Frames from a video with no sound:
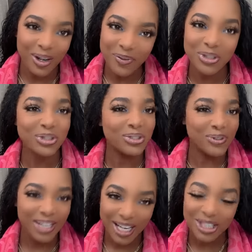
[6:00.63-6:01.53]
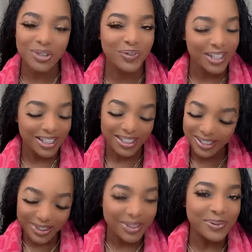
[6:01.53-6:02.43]
off your shoes, relax your feet, and
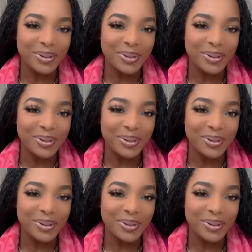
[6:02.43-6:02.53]
yeah,